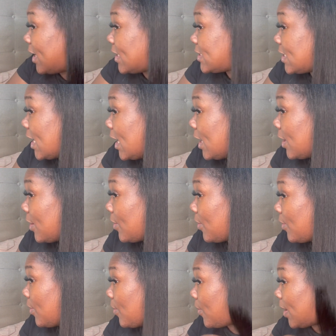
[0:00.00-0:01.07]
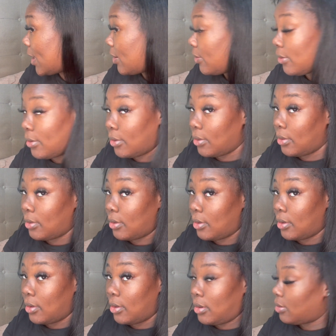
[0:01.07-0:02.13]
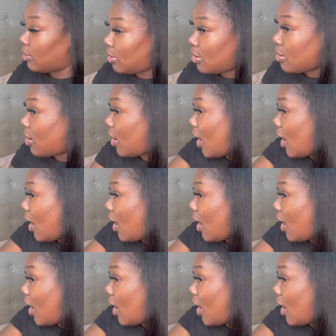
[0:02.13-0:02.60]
it's at? What up? Girl,